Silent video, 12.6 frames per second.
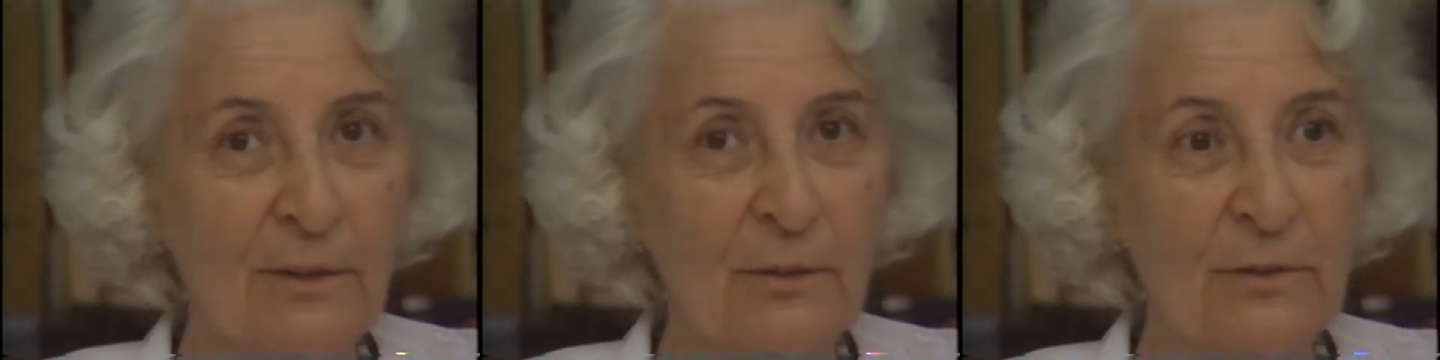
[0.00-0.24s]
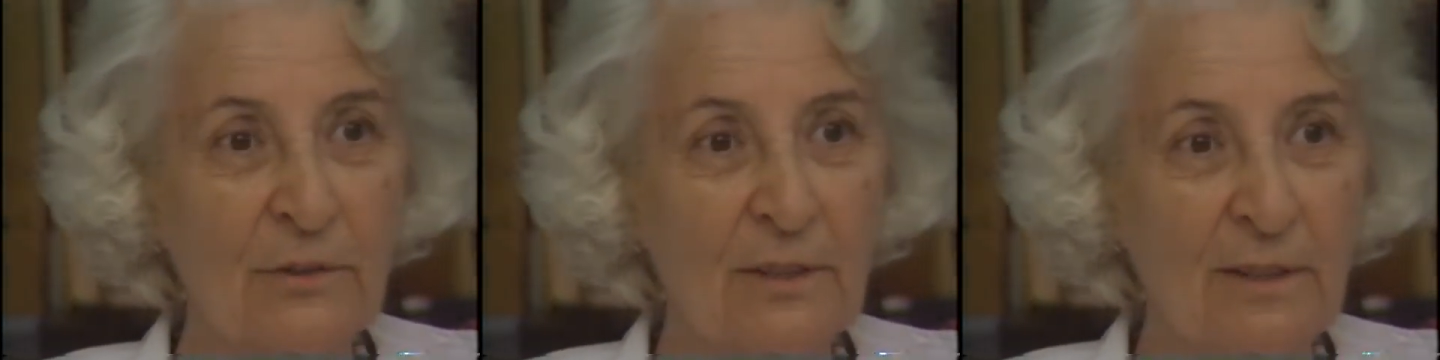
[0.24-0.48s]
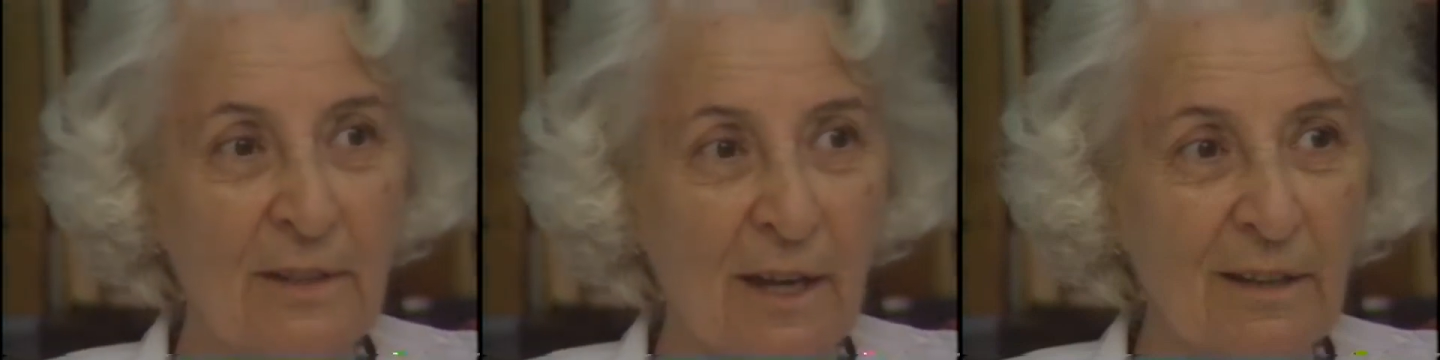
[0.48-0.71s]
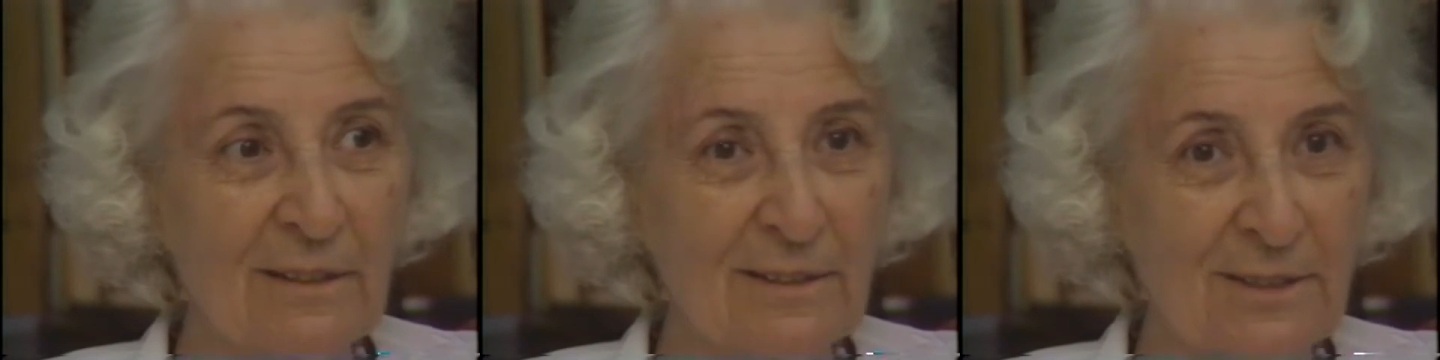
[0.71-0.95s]
You see,
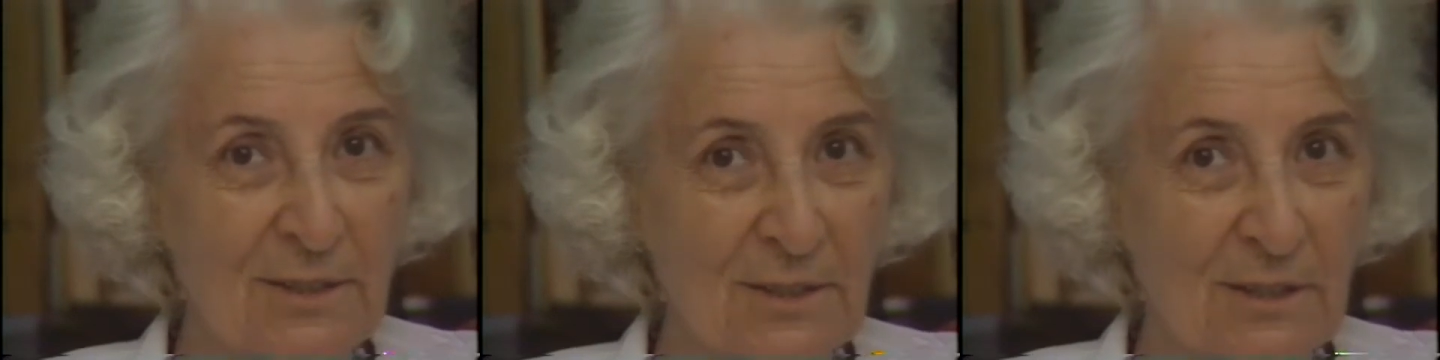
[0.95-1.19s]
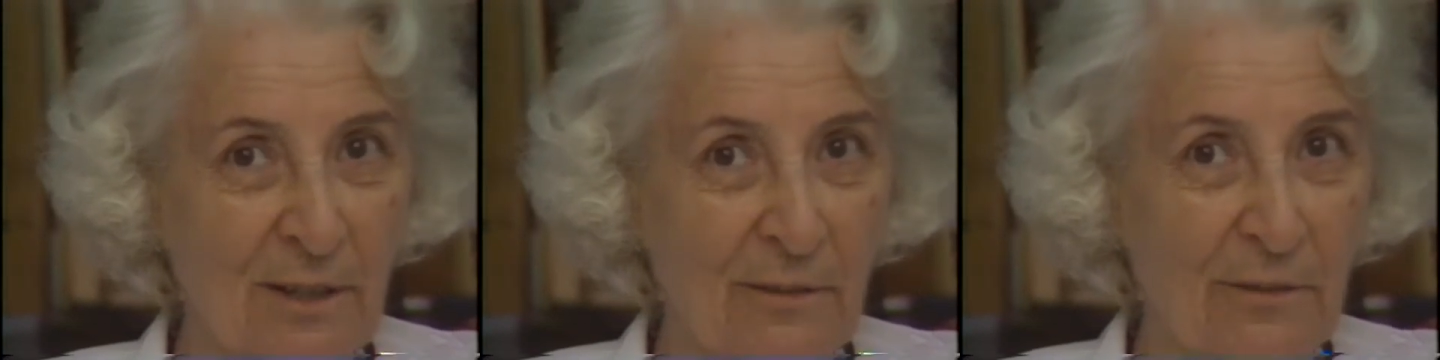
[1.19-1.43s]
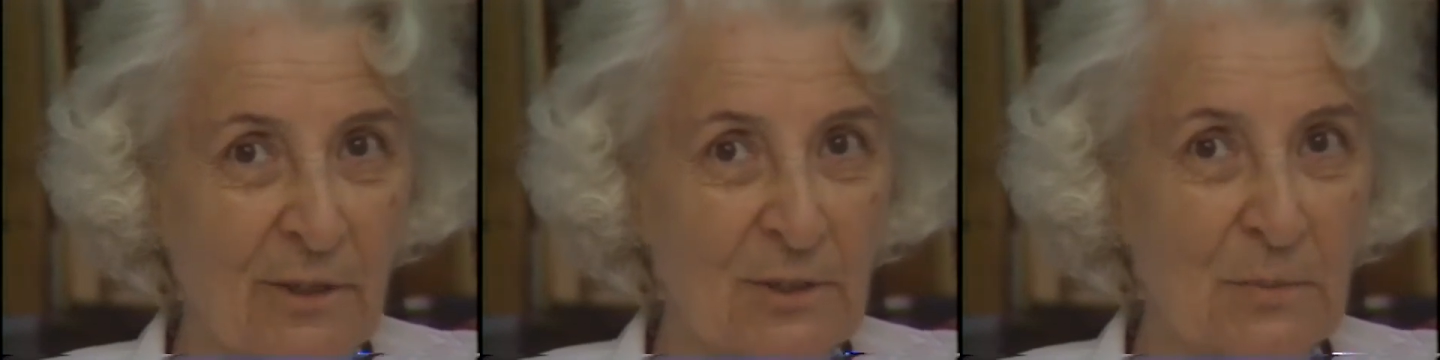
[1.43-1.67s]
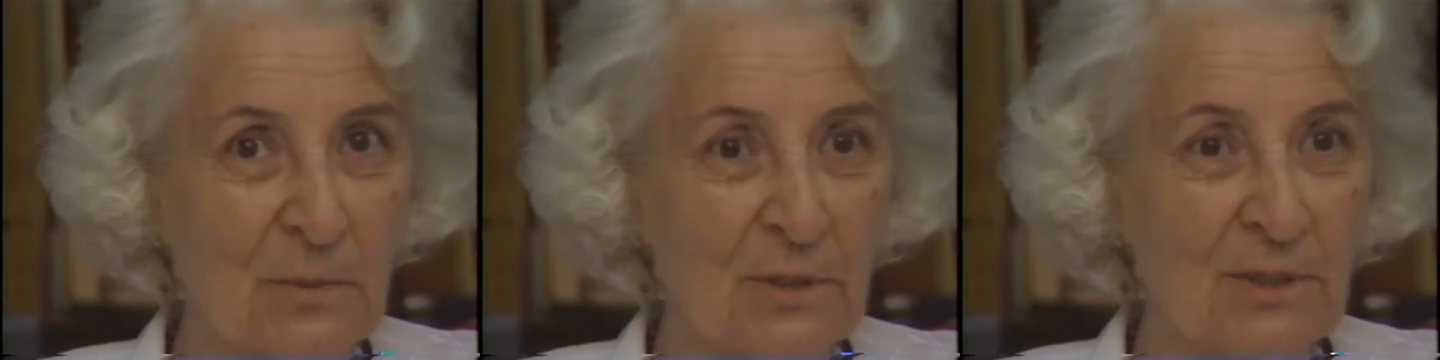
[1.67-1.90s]
that is a
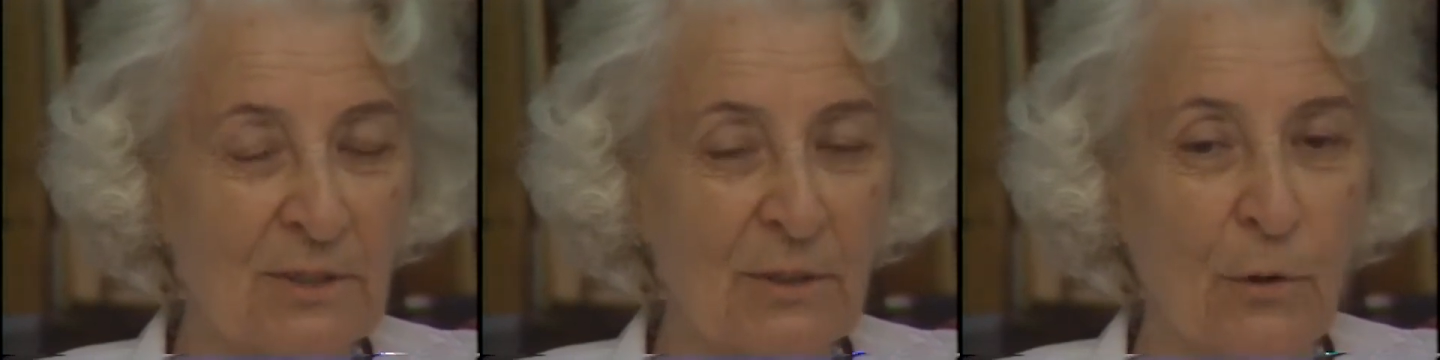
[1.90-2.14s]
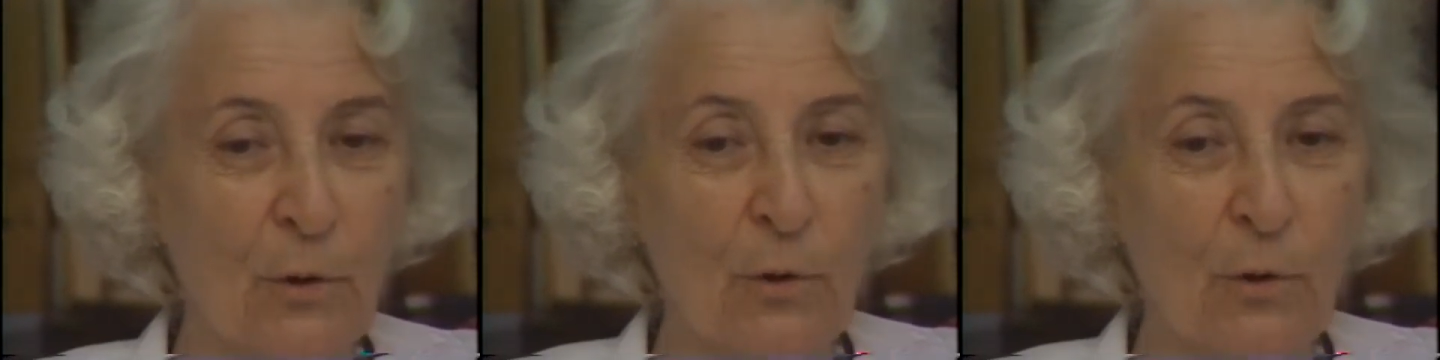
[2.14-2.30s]
self-expression,